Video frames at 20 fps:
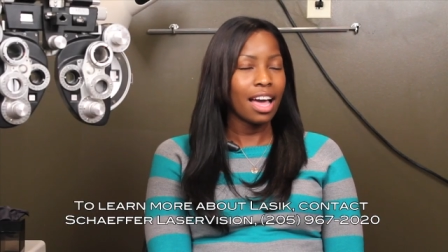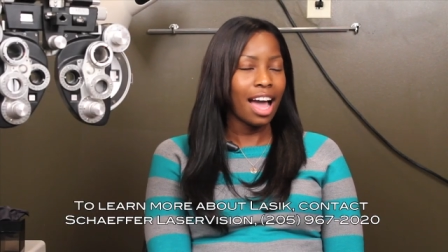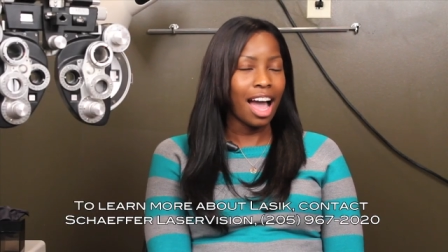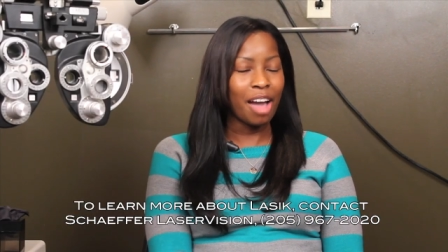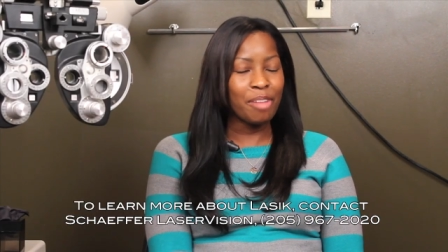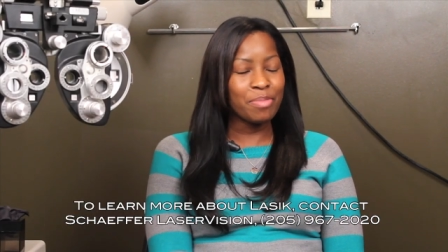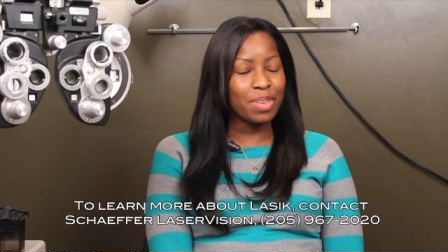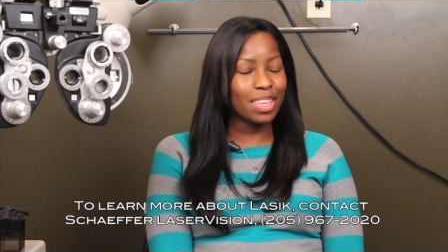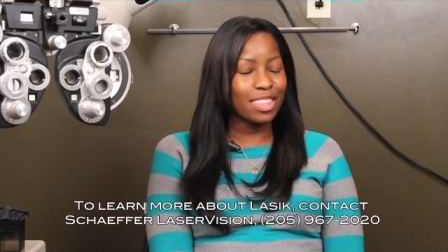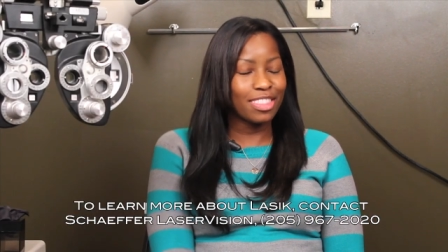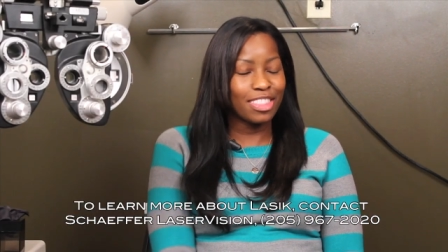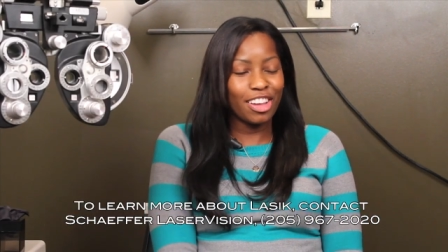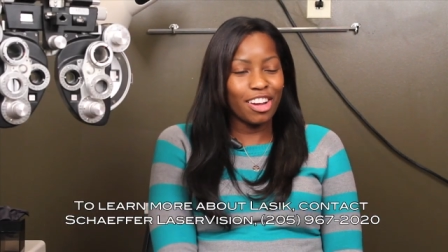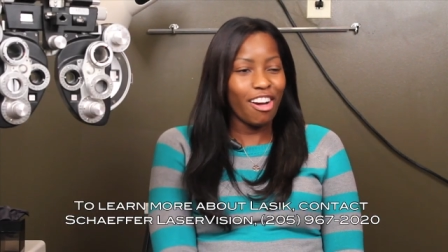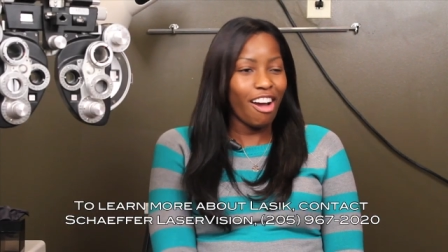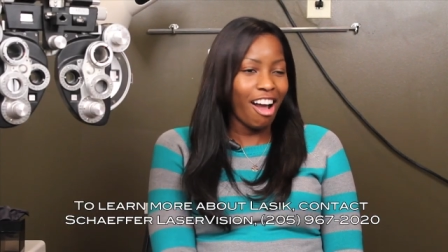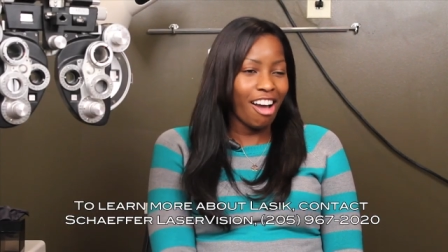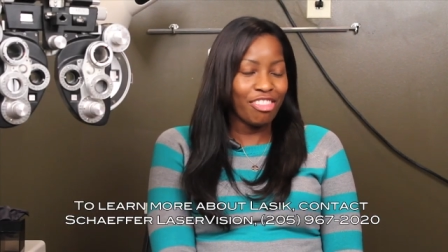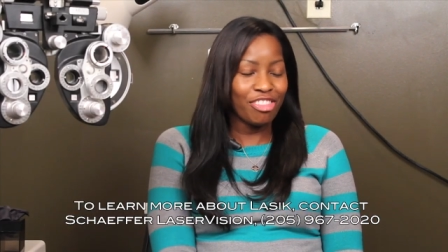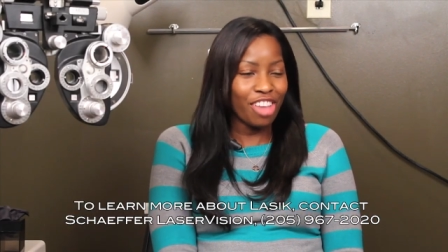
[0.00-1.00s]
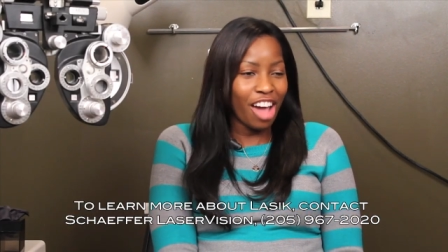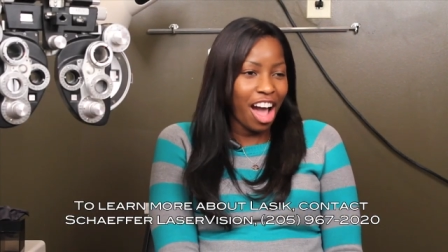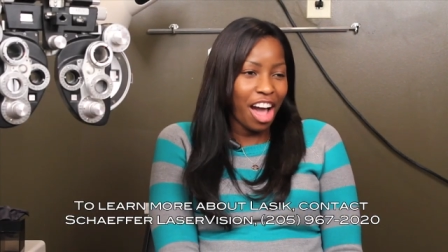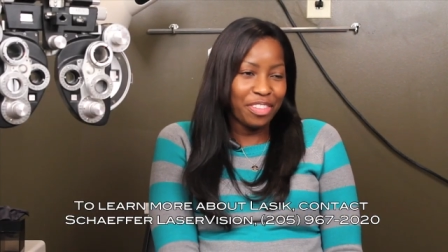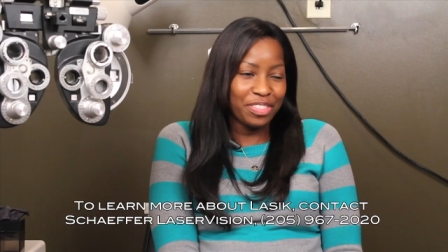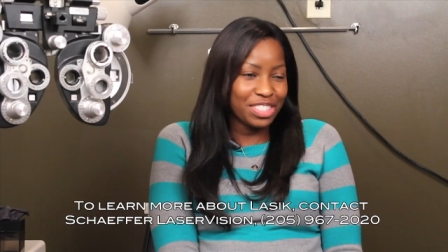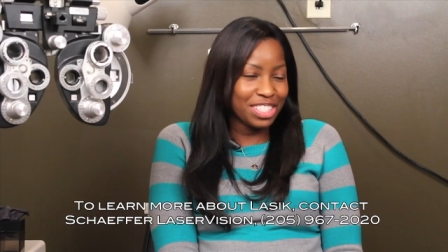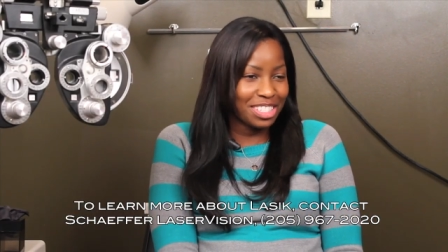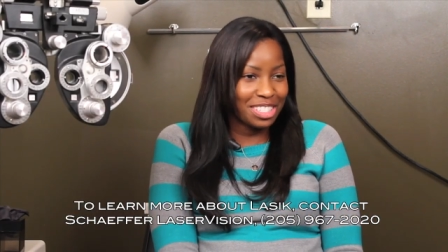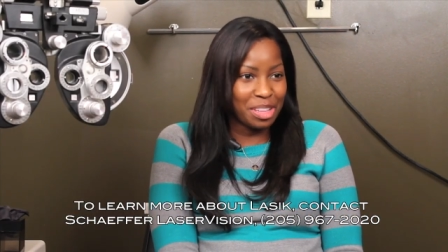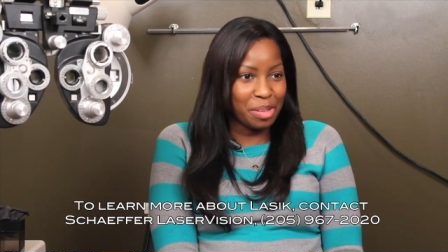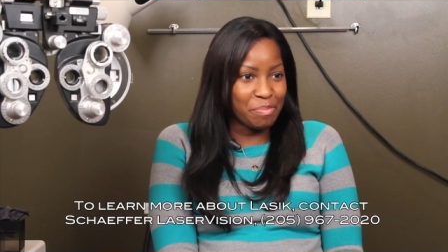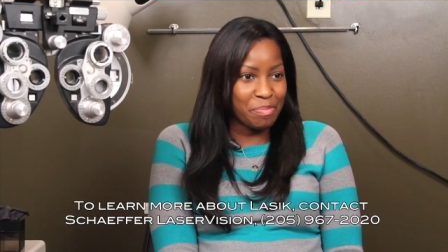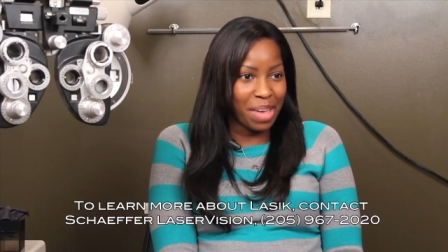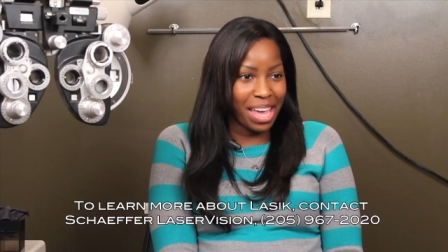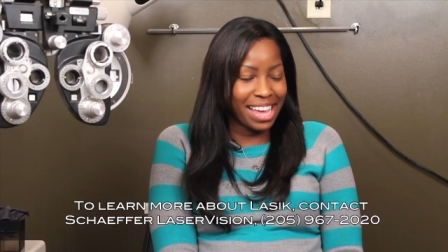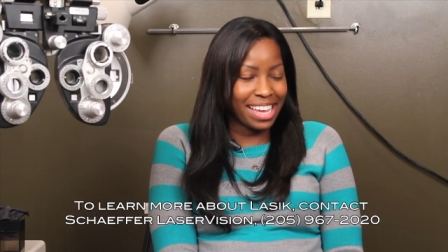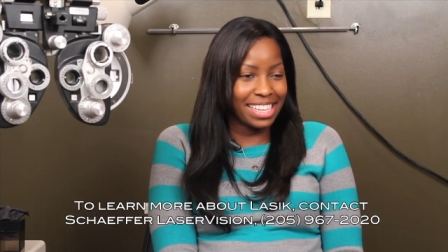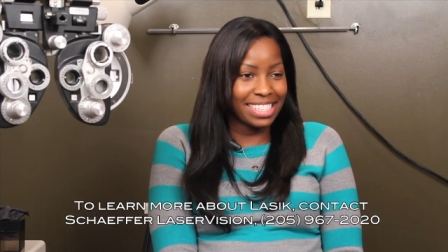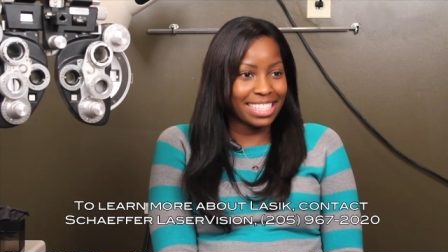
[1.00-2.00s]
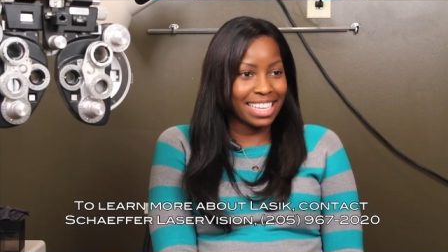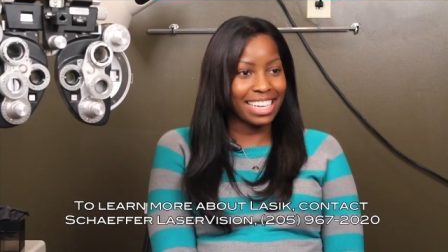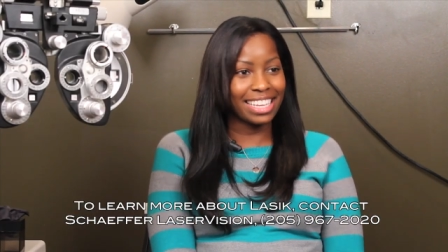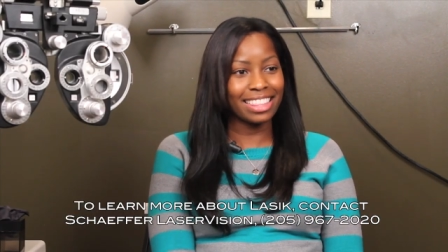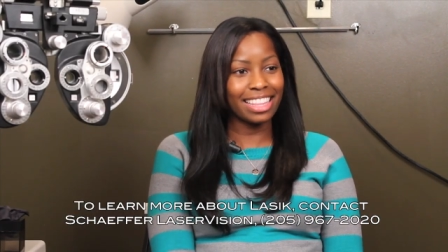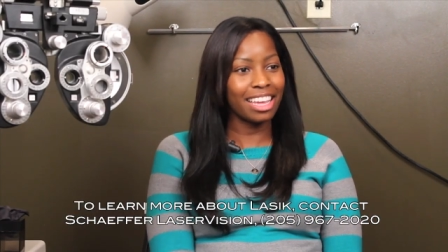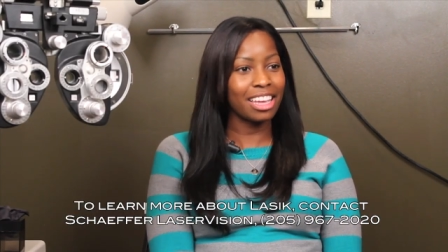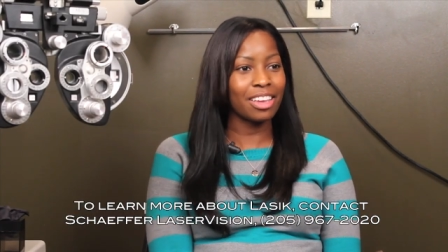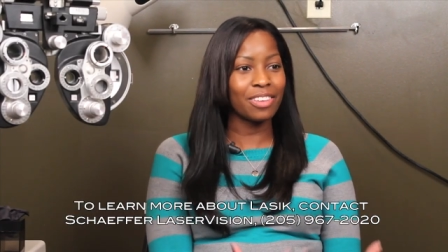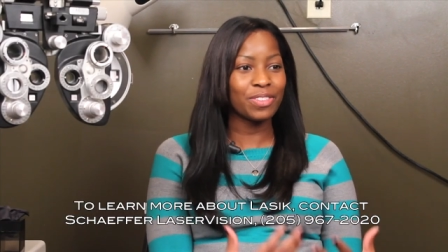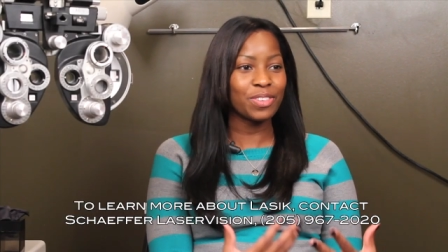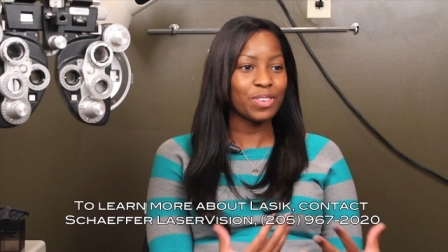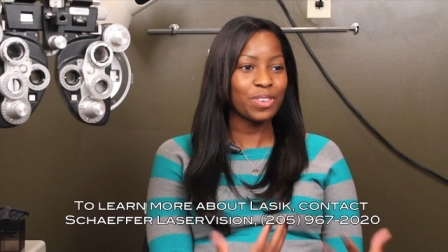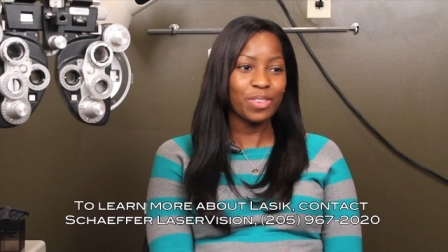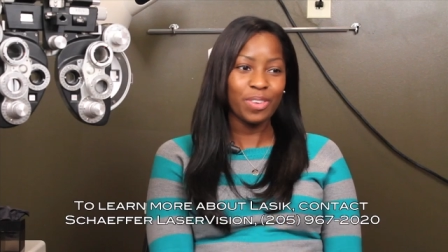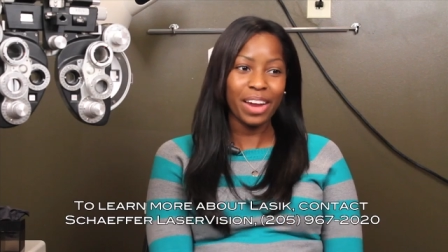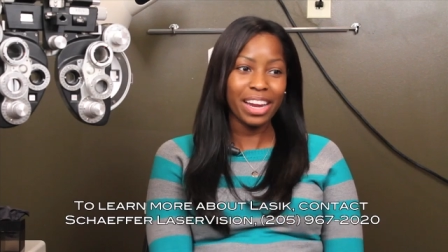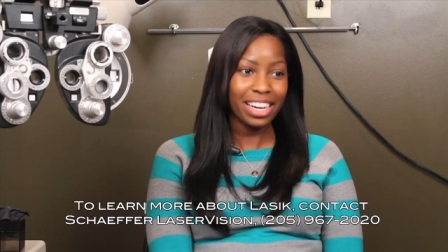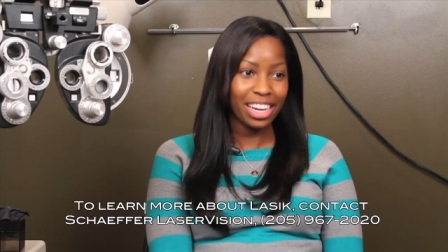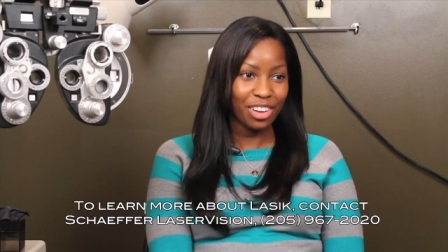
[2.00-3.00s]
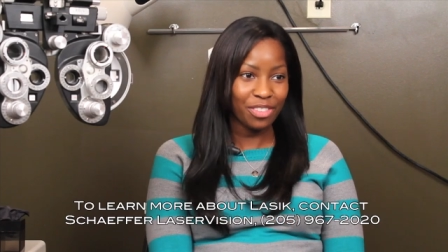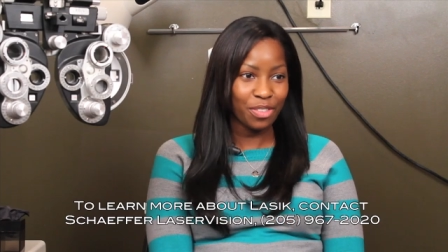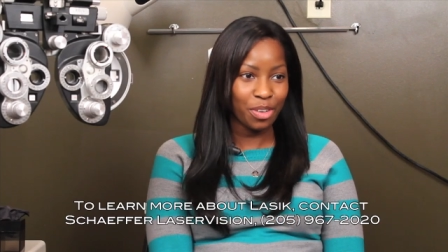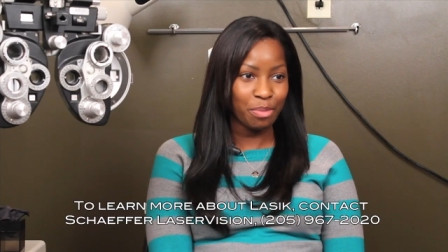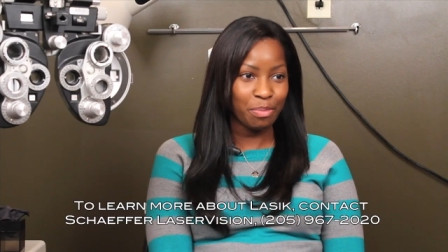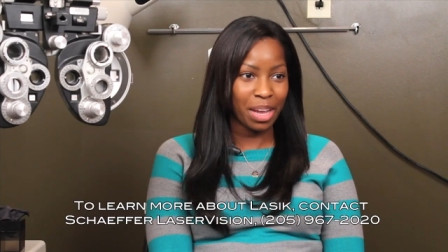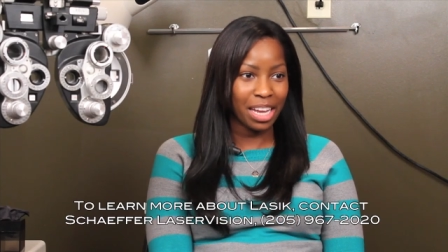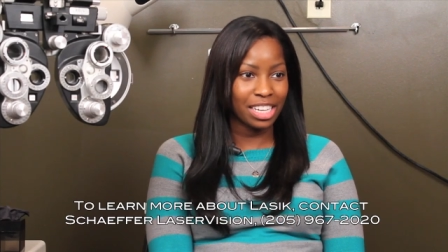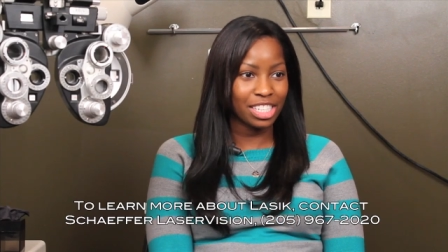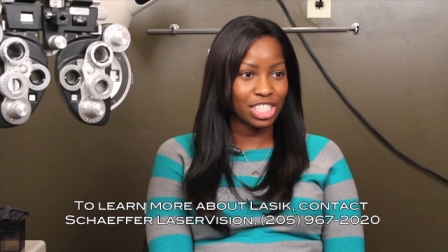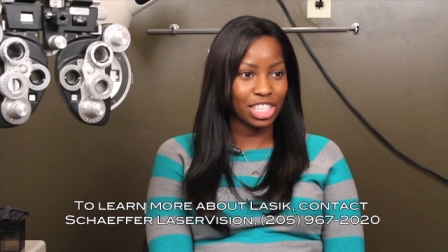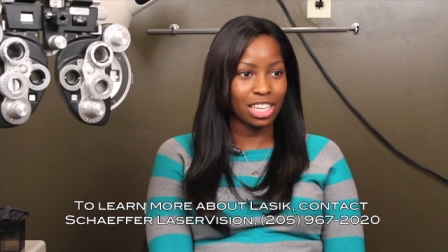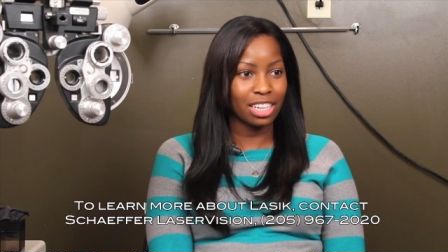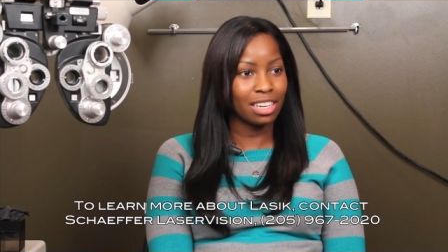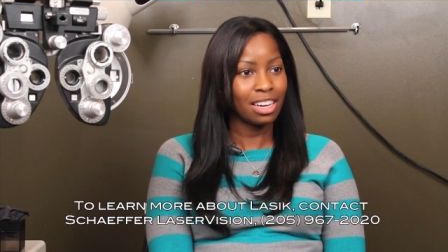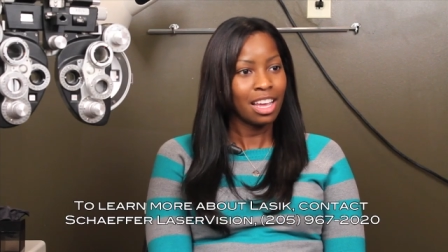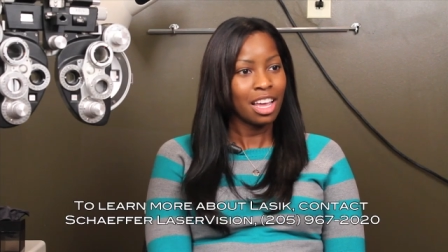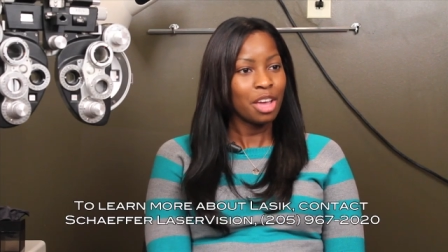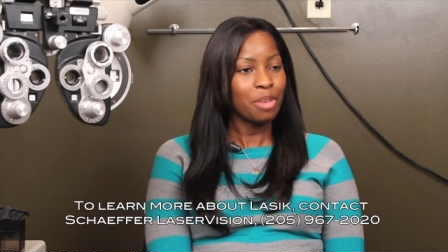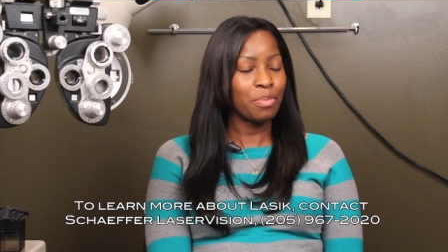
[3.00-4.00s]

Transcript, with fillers: I mean, the office is amazing. They give you great information.